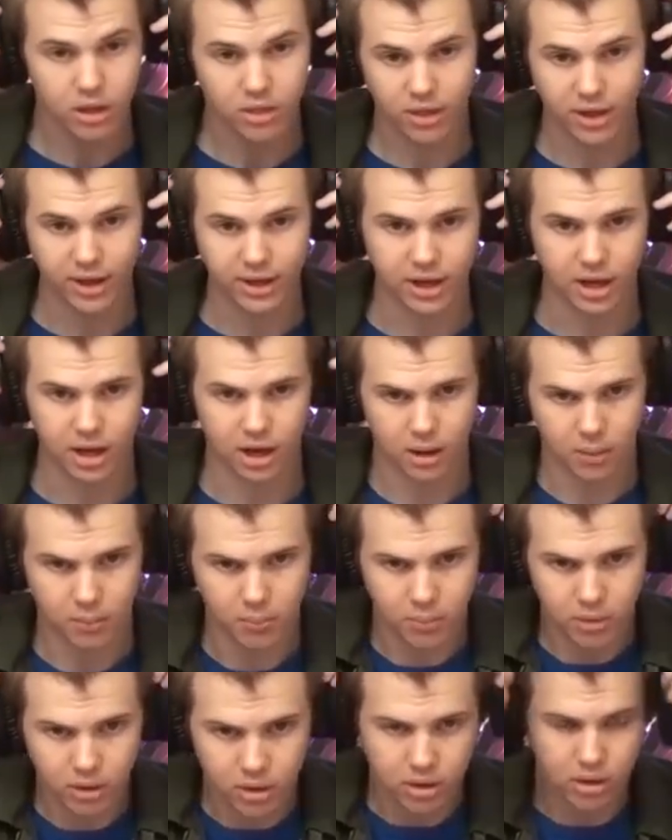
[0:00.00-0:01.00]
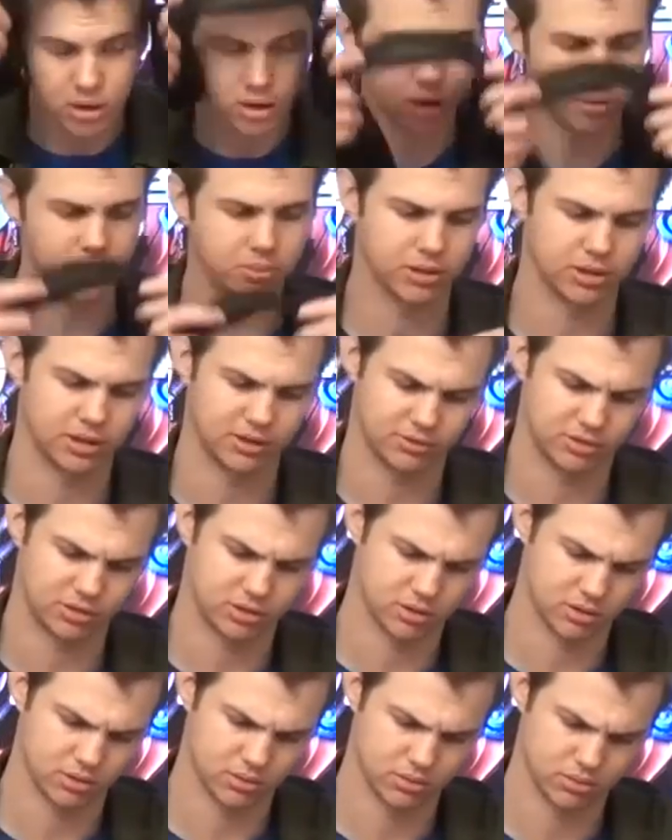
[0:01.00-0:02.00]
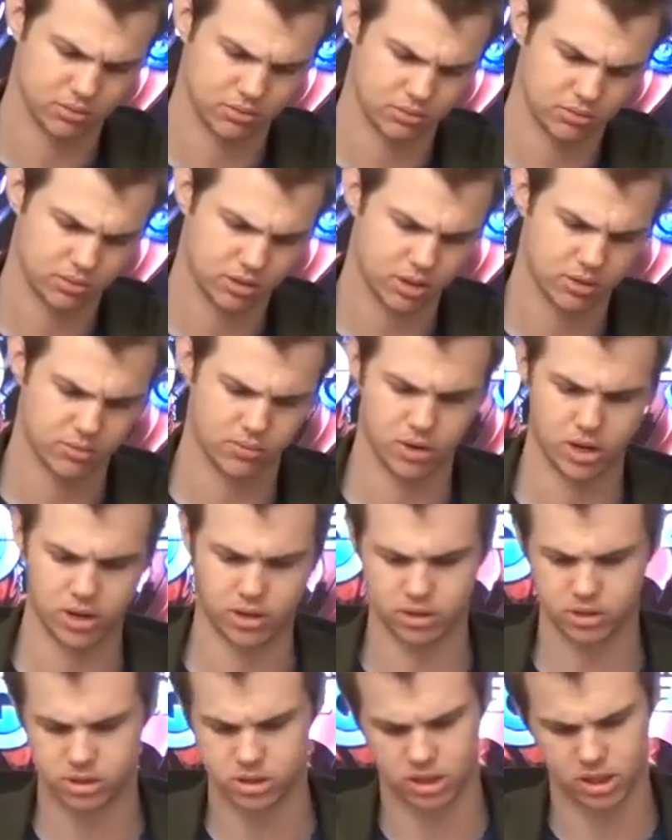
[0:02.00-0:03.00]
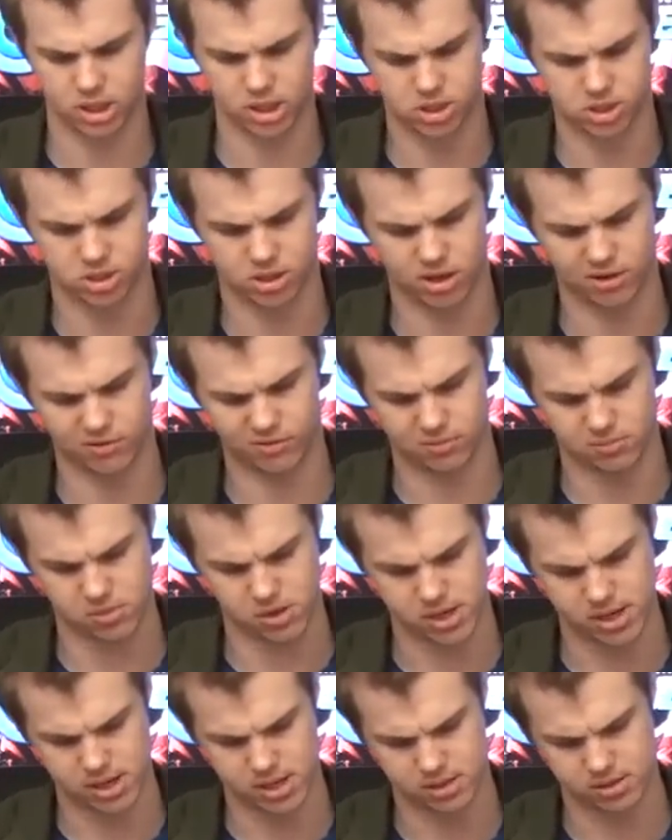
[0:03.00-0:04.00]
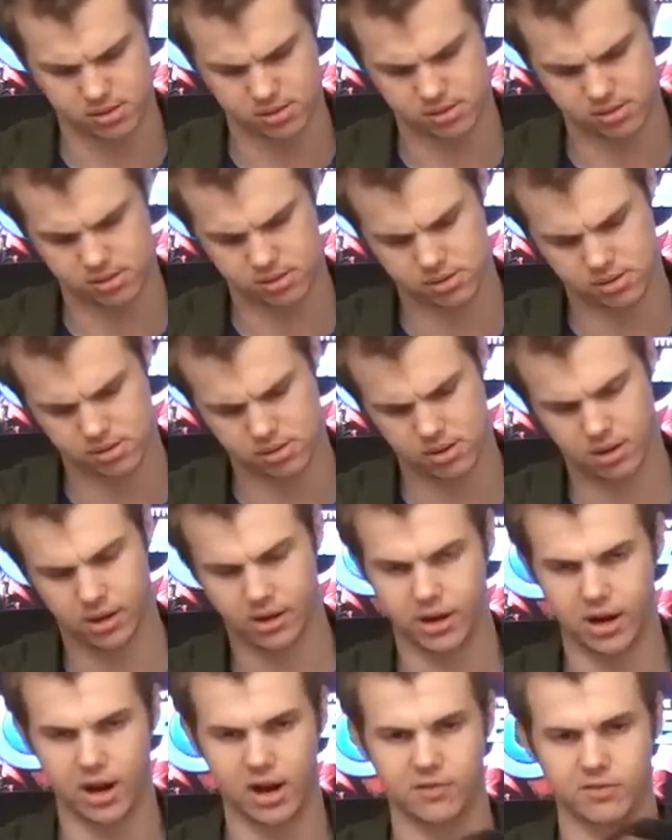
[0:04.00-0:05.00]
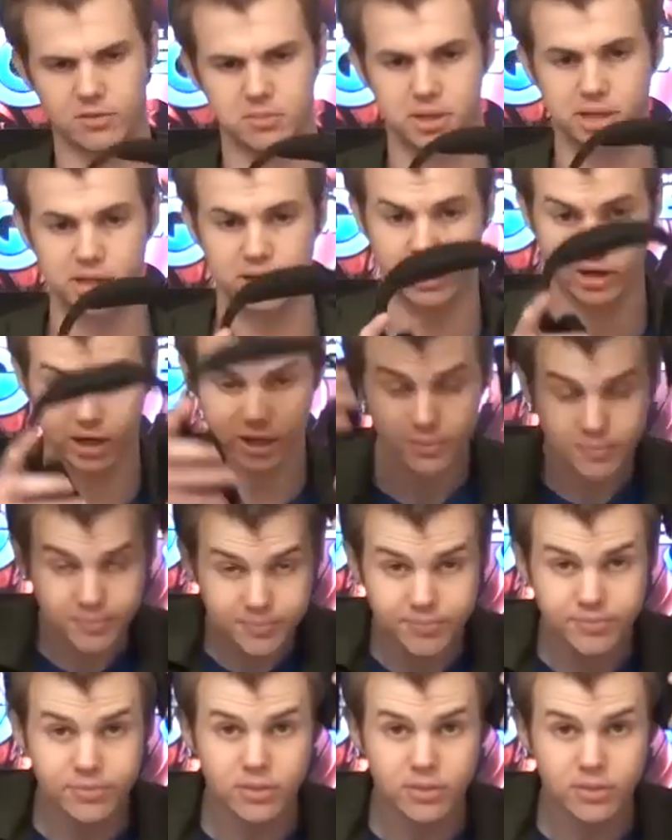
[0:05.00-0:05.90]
I'll probably have to go one notch on each side for my head. I don't have a big noggin.